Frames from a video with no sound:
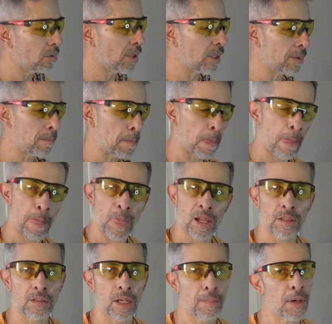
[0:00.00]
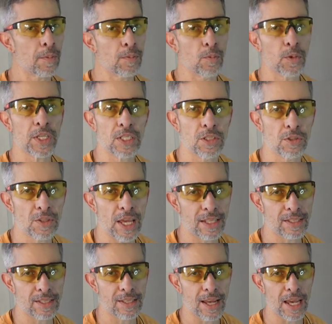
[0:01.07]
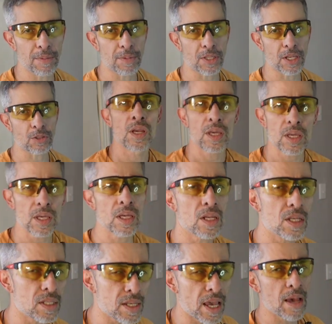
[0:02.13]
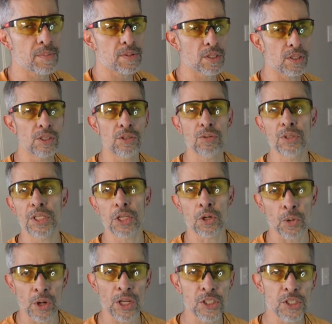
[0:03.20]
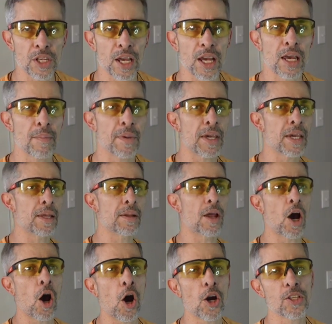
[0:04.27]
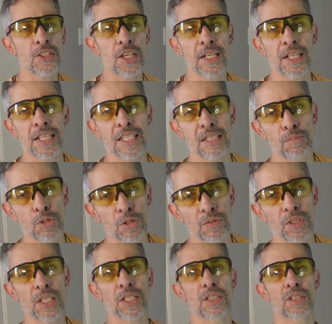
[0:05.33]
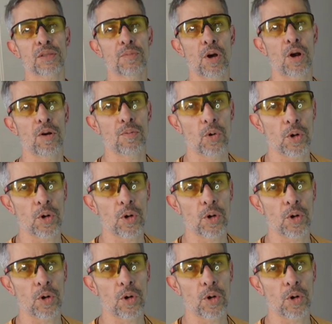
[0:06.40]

Well, I'm hoping we can do that tonight because it is absolutely crunch time and our tenant is moving in tomorrow